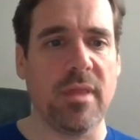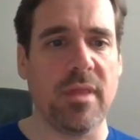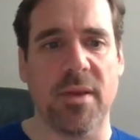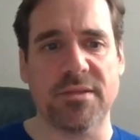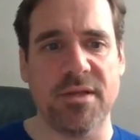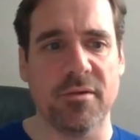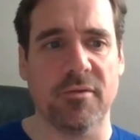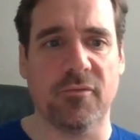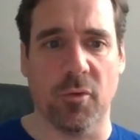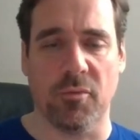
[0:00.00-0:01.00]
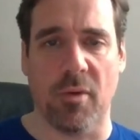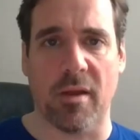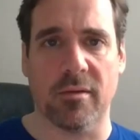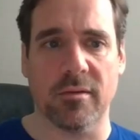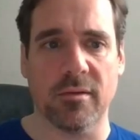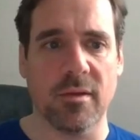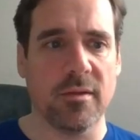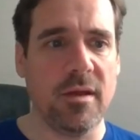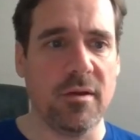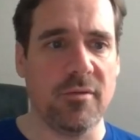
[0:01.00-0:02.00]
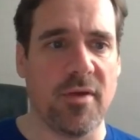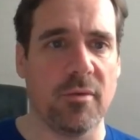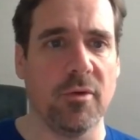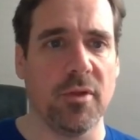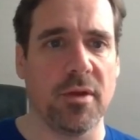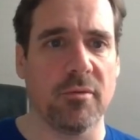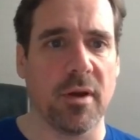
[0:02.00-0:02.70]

they picked here in the fourth round? They could have had a really good